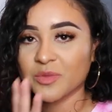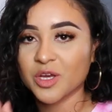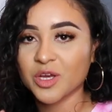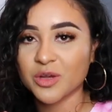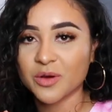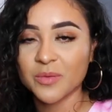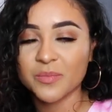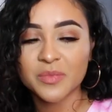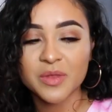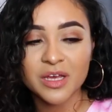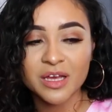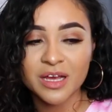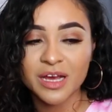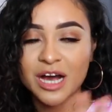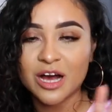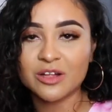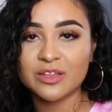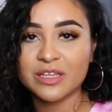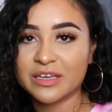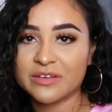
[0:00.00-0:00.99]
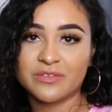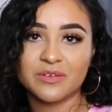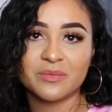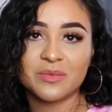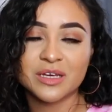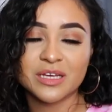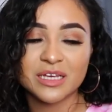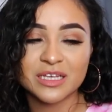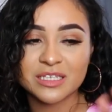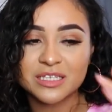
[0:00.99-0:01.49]
you know I'll leave him
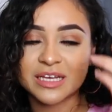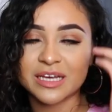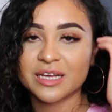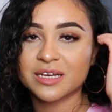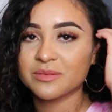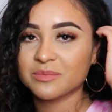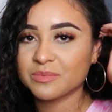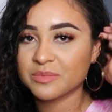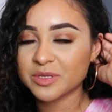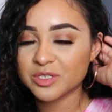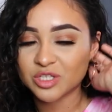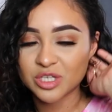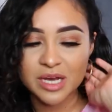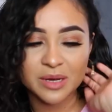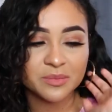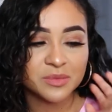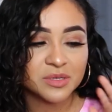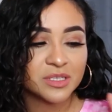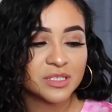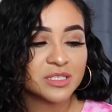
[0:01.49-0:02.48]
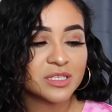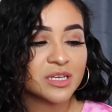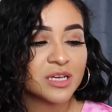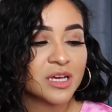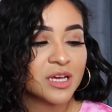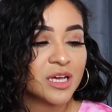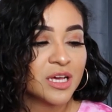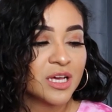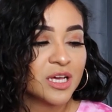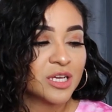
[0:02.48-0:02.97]
in his like pajamas.
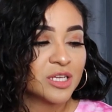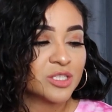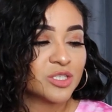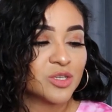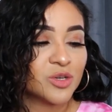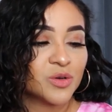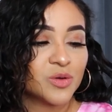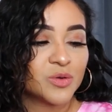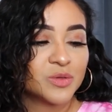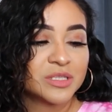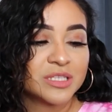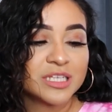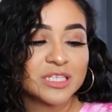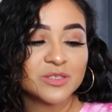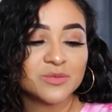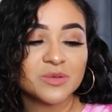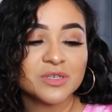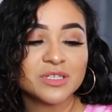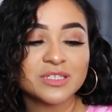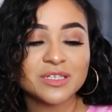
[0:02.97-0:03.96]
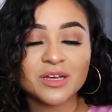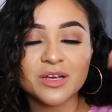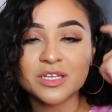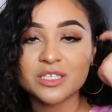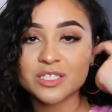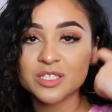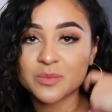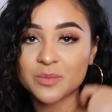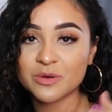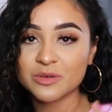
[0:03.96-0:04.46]
So this was
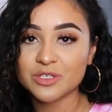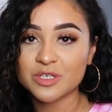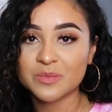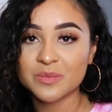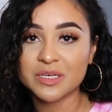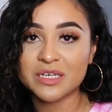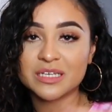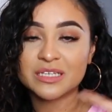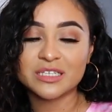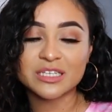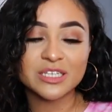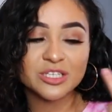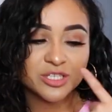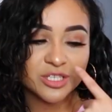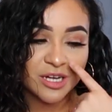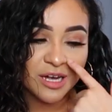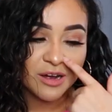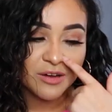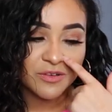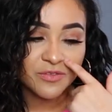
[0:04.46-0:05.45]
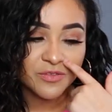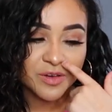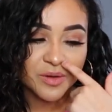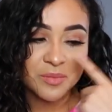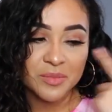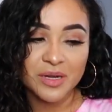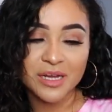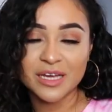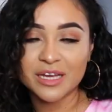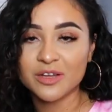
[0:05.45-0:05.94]
supposed to be his Easter
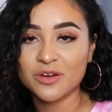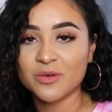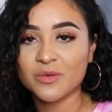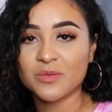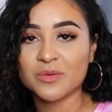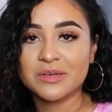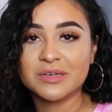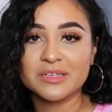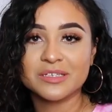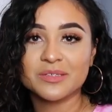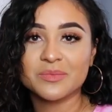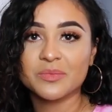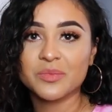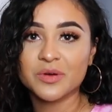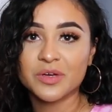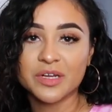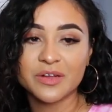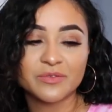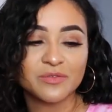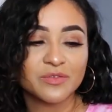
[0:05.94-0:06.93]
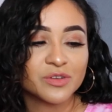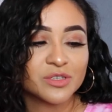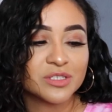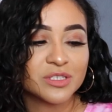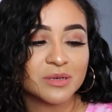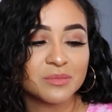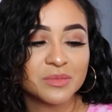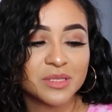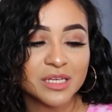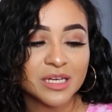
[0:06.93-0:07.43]
outfit, but I can always put it for
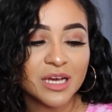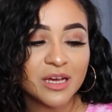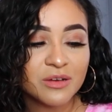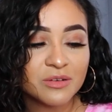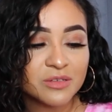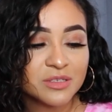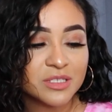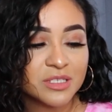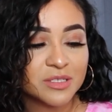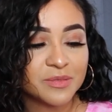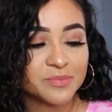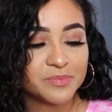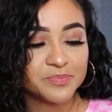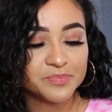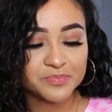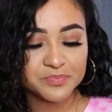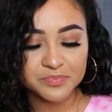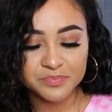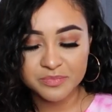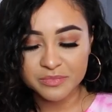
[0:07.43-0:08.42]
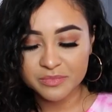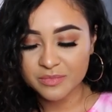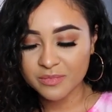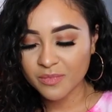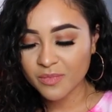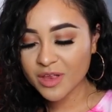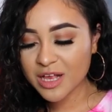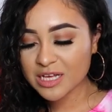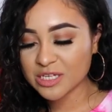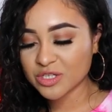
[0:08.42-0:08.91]
something else.
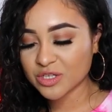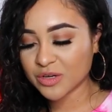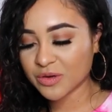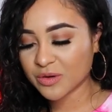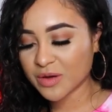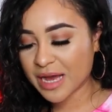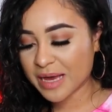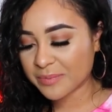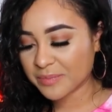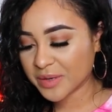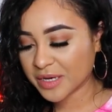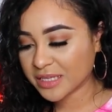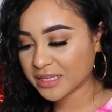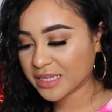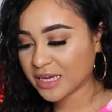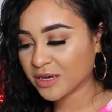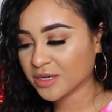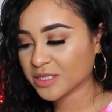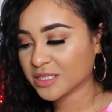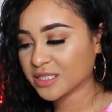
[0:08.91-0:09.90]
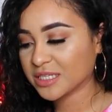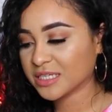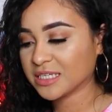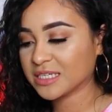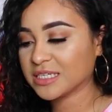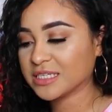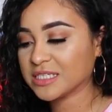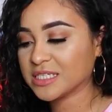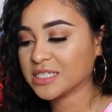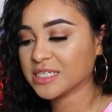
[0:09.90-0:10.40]
So I picked out
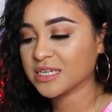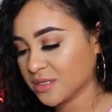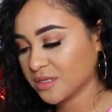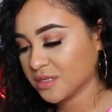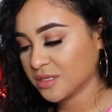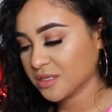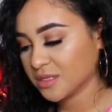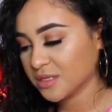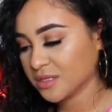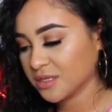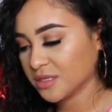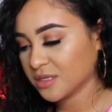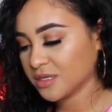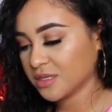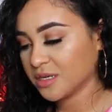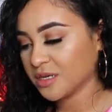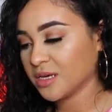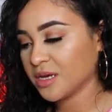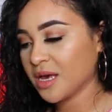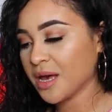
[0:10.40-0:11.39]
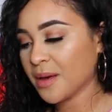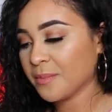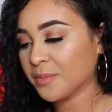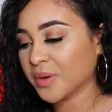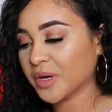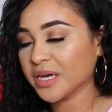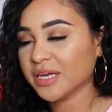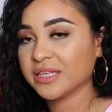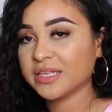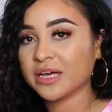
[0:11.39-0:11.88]
this
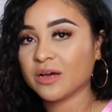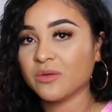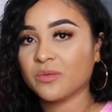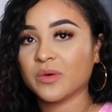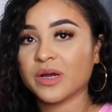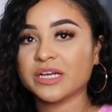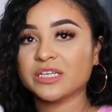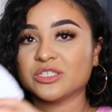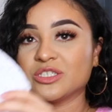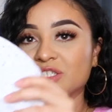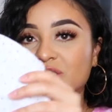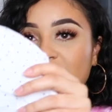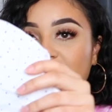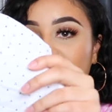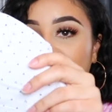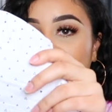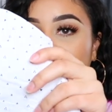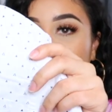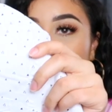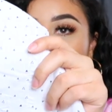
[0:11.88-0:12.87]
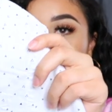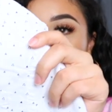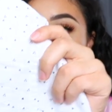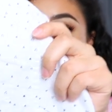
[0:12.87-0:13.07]
button-down white shirt,